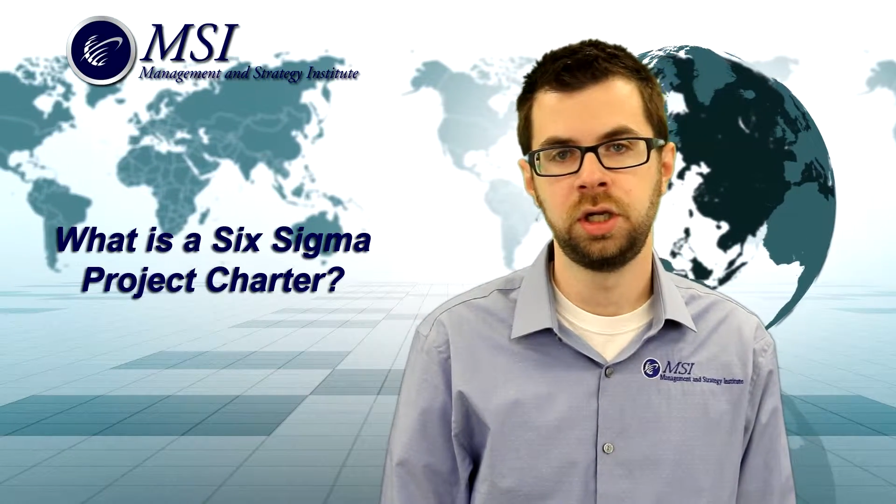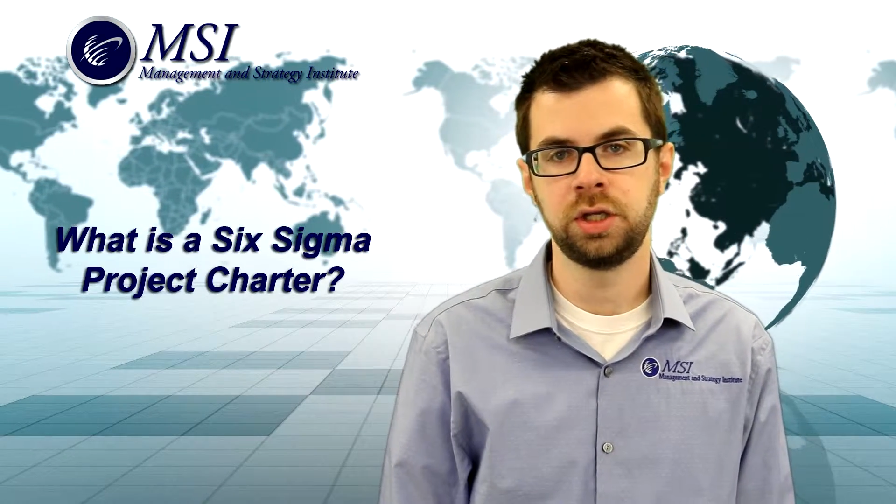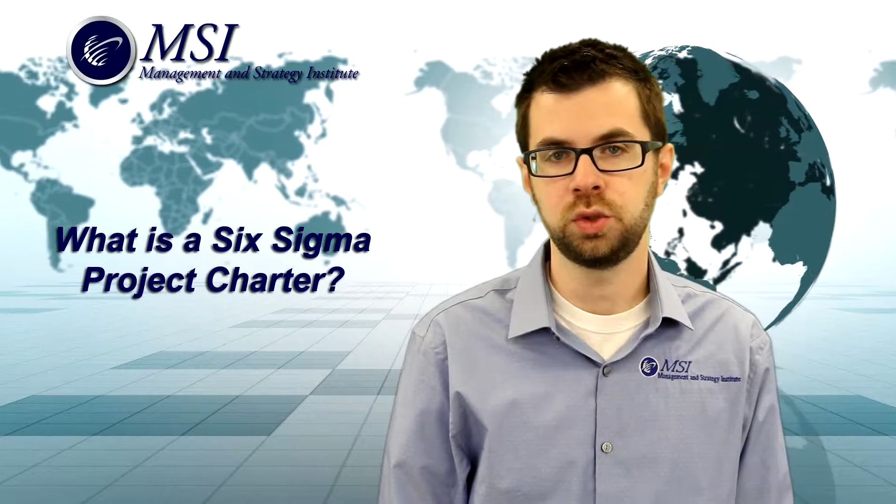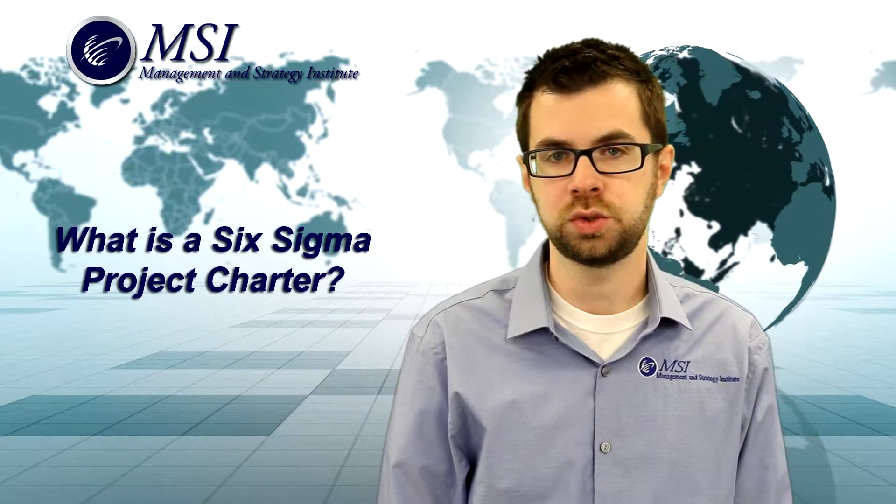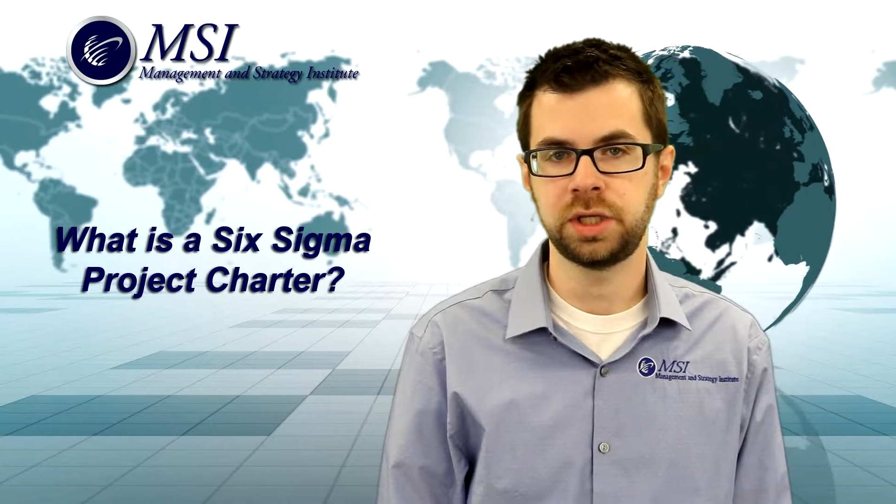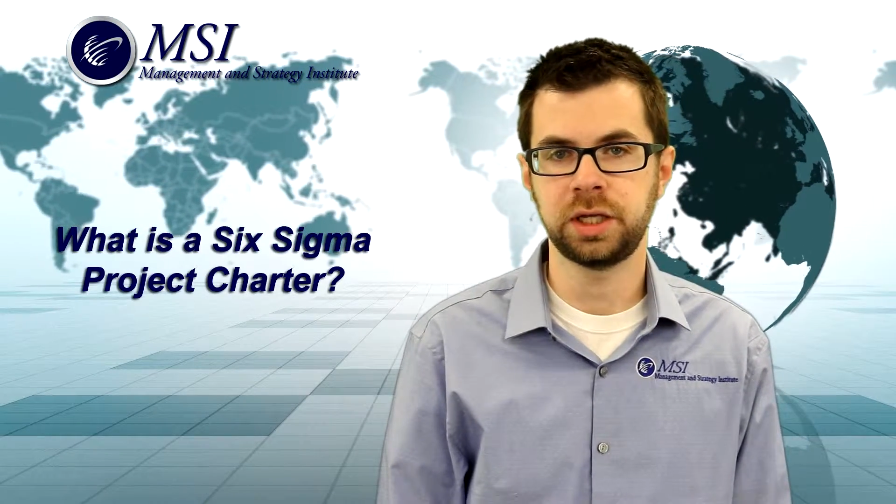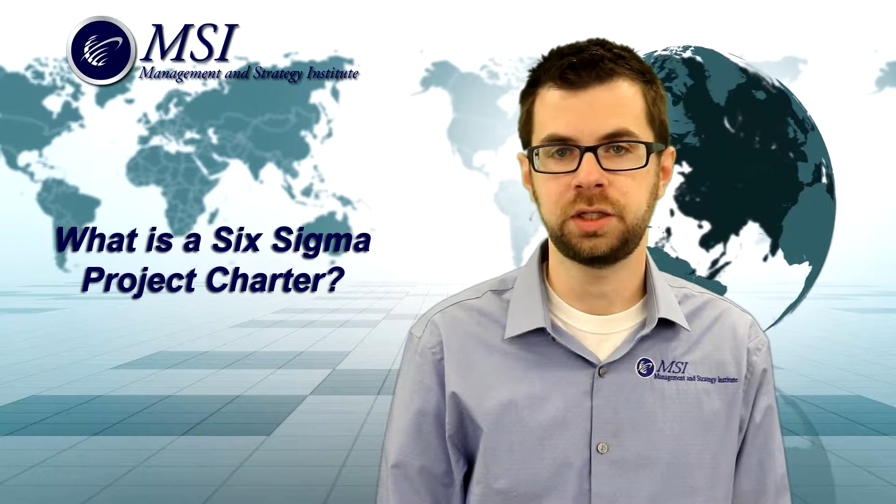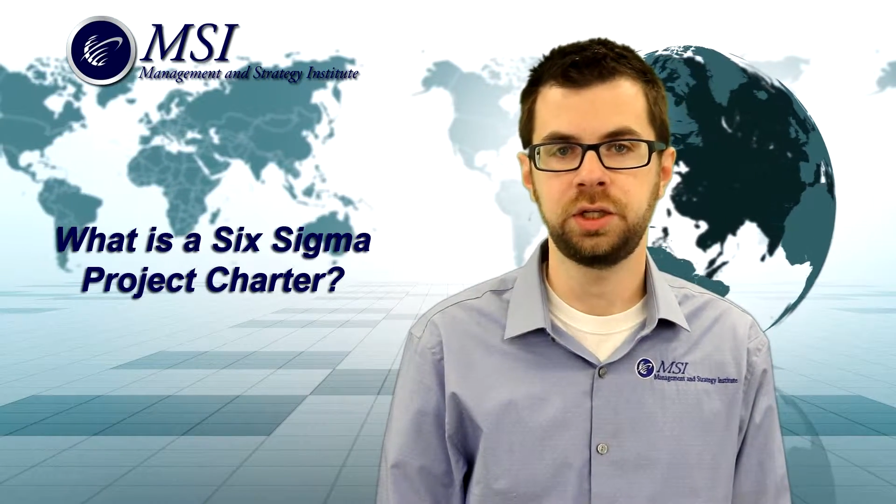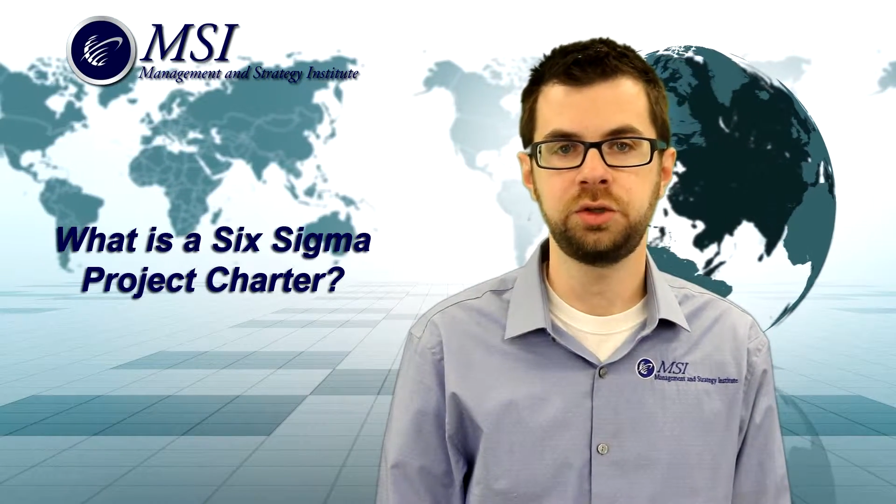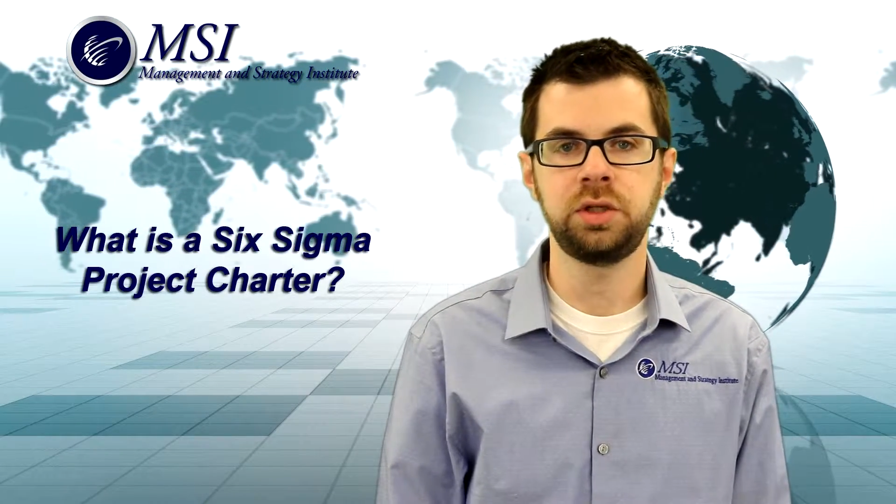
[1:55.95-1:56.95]
You'll set
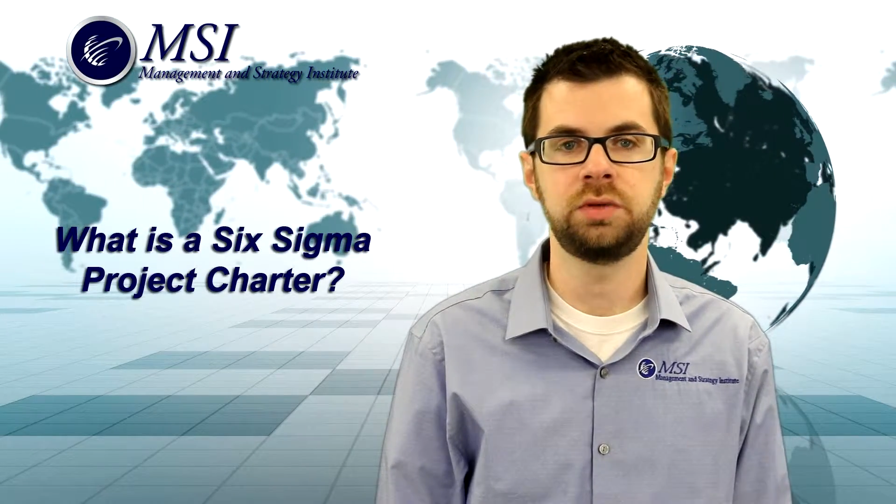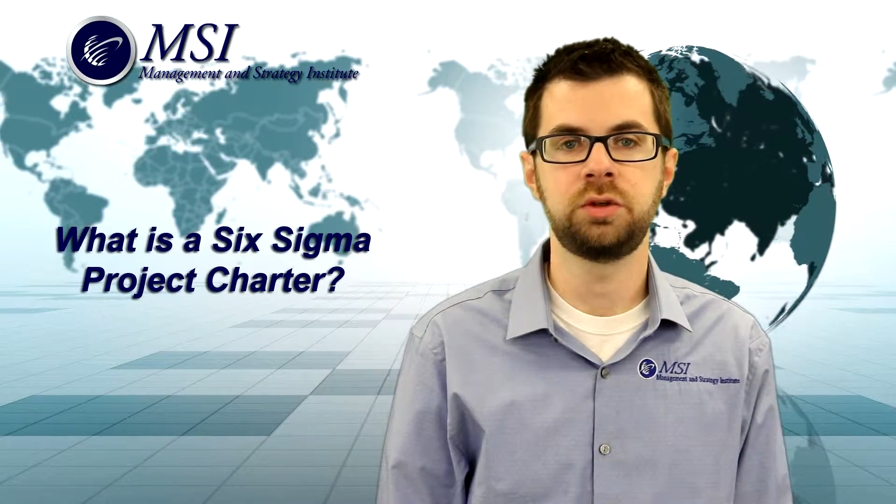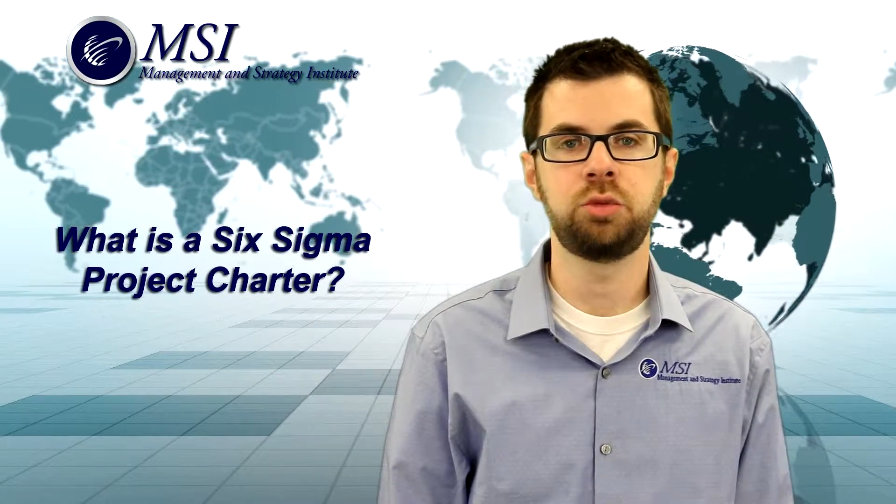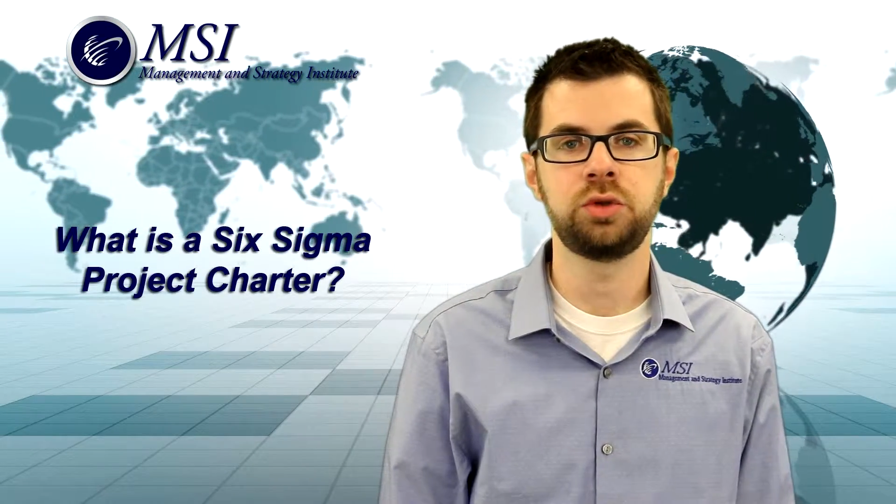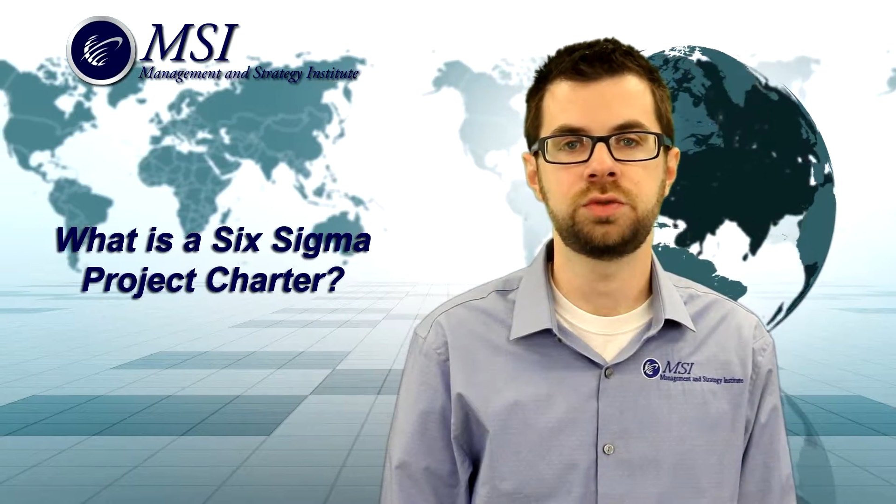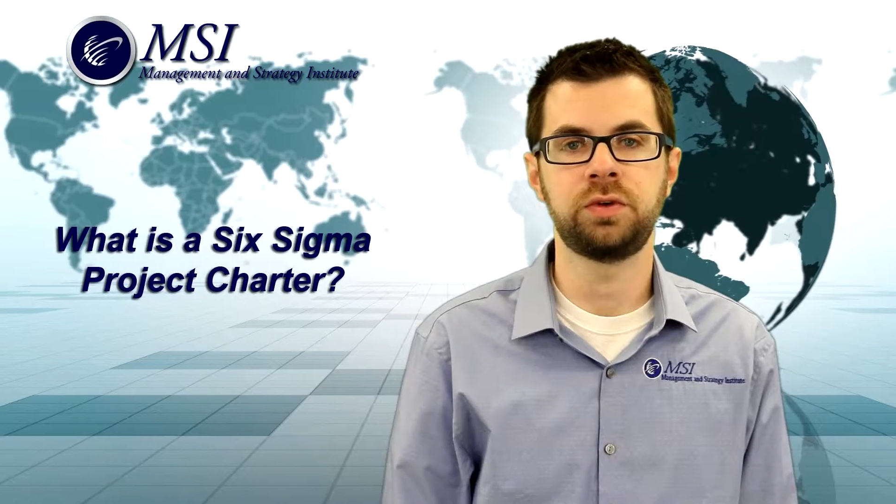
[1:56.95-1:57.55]
clear deliverables